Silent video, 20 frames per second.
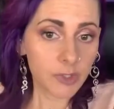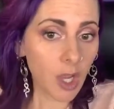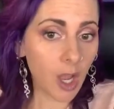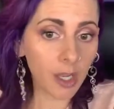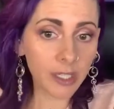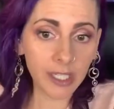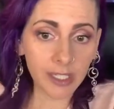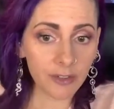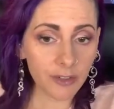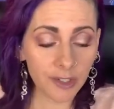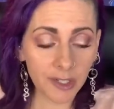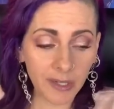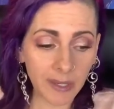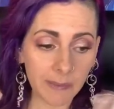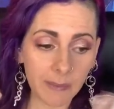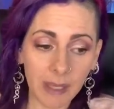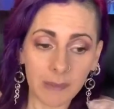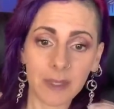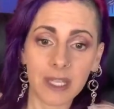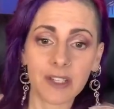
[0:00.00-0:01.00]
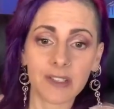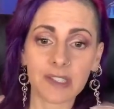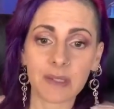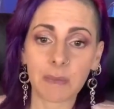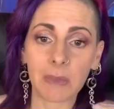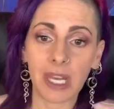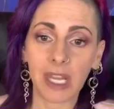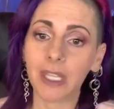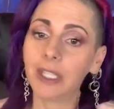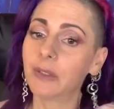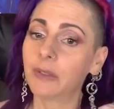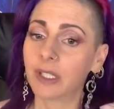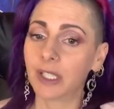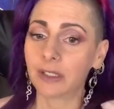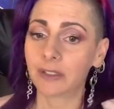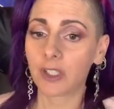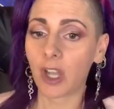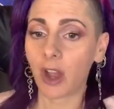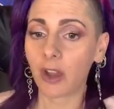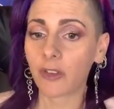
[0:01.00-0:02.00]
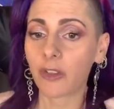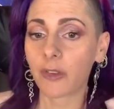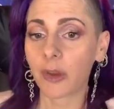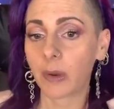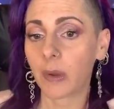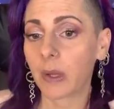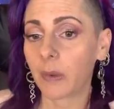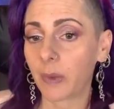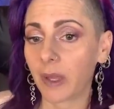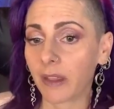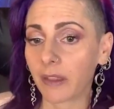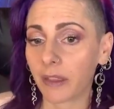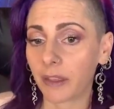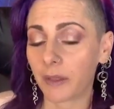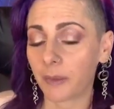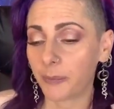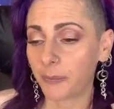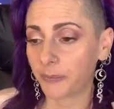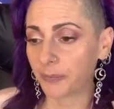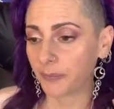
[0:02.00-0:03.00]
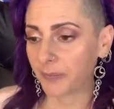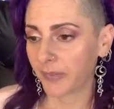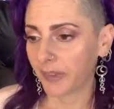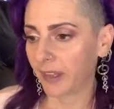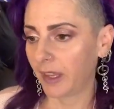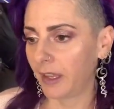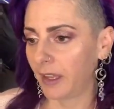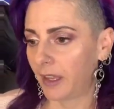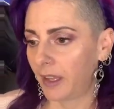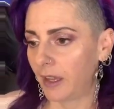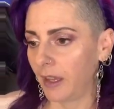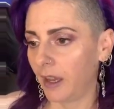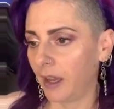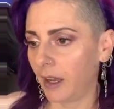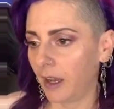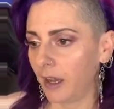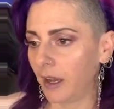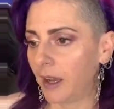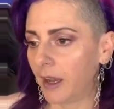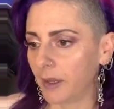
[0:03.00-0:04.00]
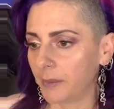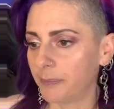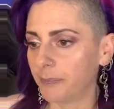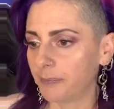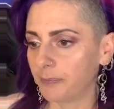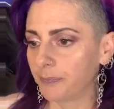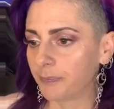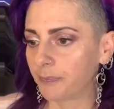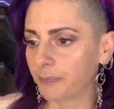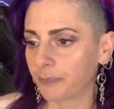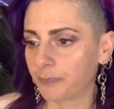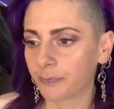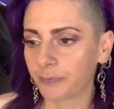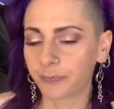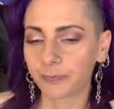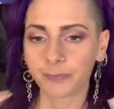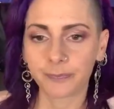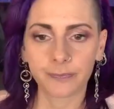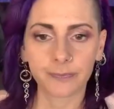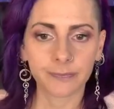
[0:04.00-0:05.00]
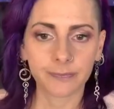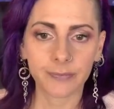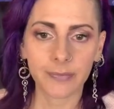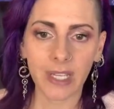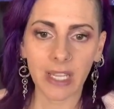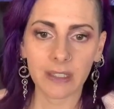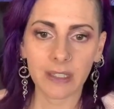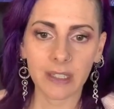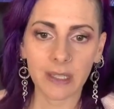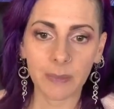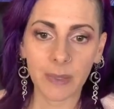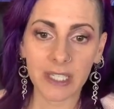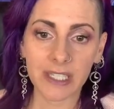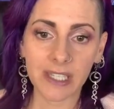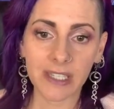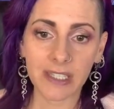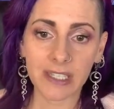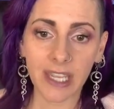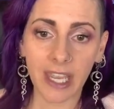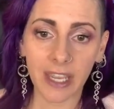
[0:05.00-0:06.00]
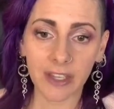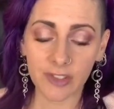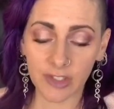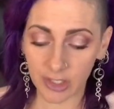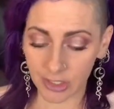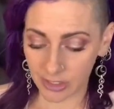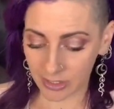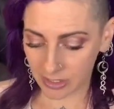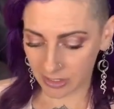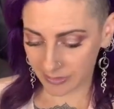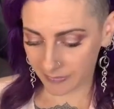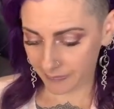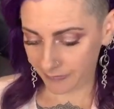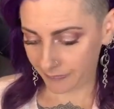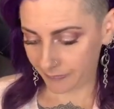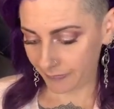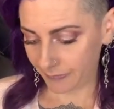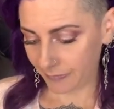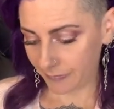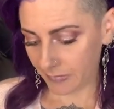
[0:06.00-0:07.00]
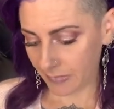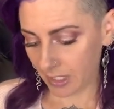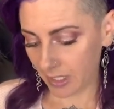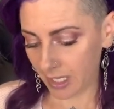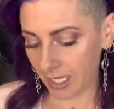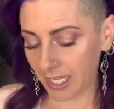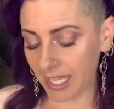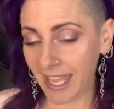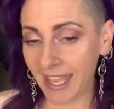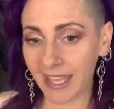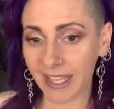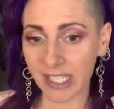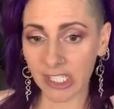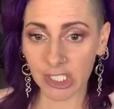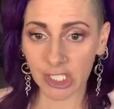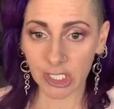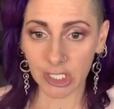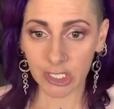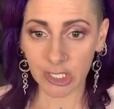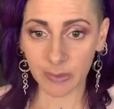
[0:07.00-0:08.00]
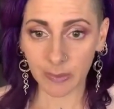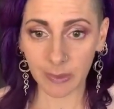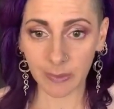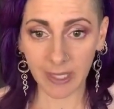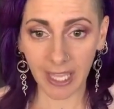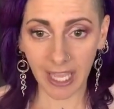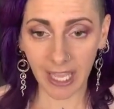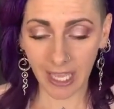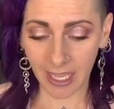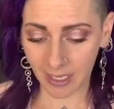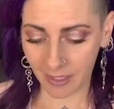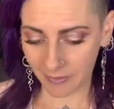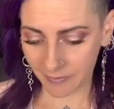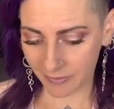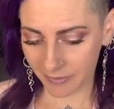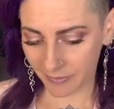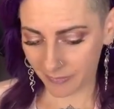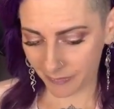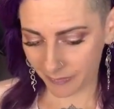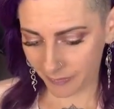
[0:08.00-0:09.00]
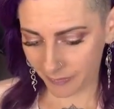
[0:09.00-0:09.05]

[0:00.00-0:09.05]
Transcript: talking through it, maybe there's somebody you can talk through it with. Um, and then that brings us to Cancers. All right, Cancers, what do we have?